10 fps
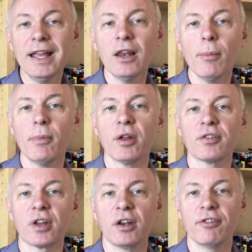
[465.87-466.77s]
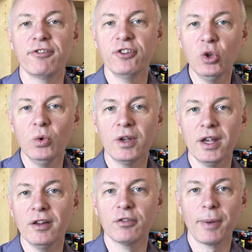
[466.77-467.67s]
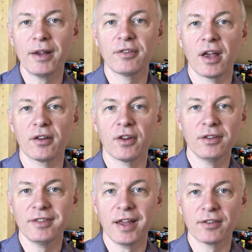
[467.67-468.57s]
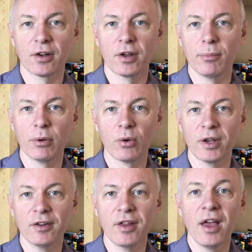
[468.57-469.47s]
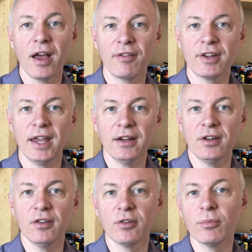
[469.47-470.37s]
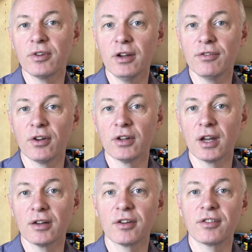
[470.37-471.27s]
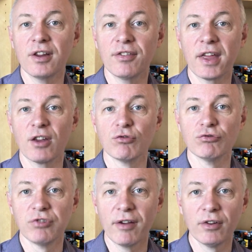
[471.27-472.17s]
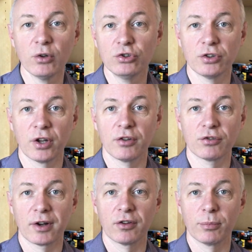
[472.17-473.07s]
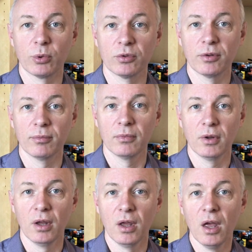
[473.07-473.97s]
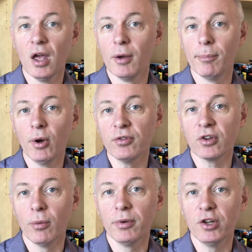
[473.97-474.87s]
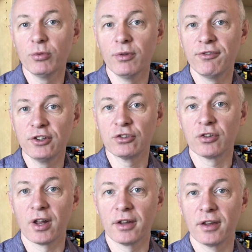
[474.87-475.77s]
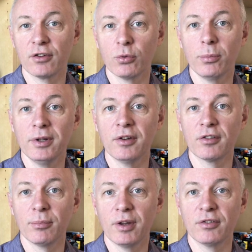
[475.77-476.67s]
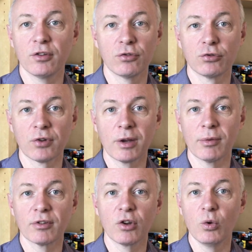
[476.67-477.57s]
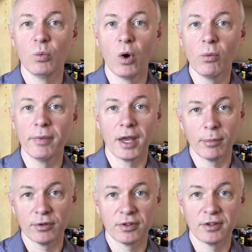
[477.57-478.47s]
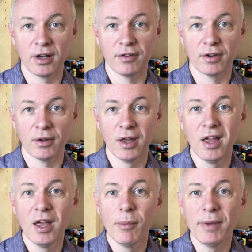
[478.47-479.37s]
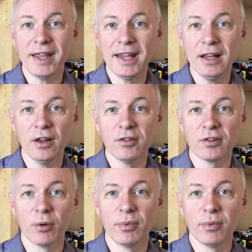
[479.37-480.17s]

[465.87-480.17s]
Elon Musk and a few key SpaceX and Tesla employees have kicked in some seed funding to see if they can revolutionize transport. Most companies with visions like this would be dismissed as dreamers who won't be able to deliver, but Elon's